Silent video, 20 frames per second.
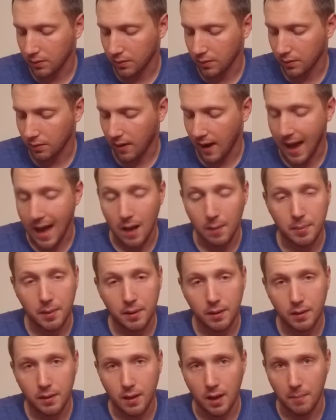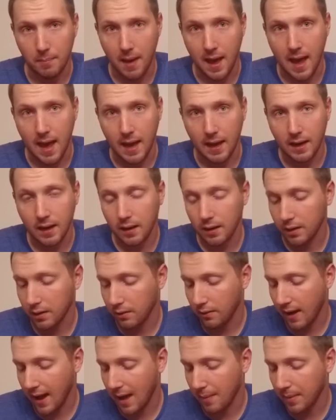Grab a Mag,
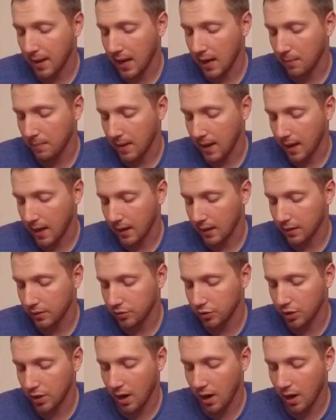Grabamag.